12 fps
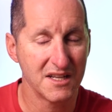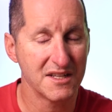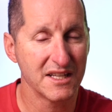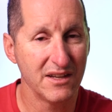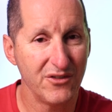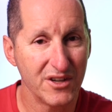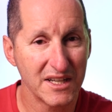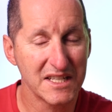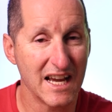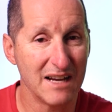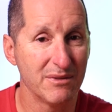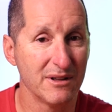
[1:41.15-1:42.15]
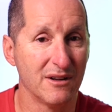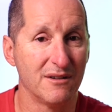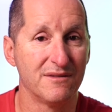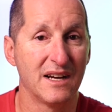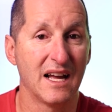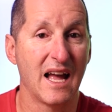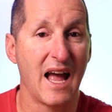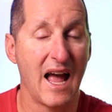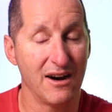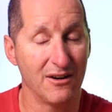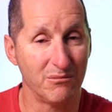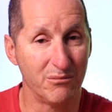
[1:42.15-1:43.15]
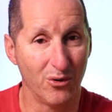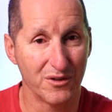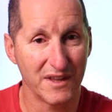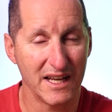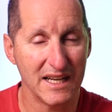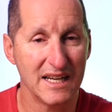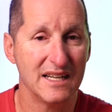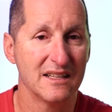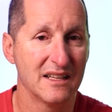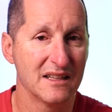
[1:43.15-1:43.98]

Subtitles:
To give you an example of how important they are,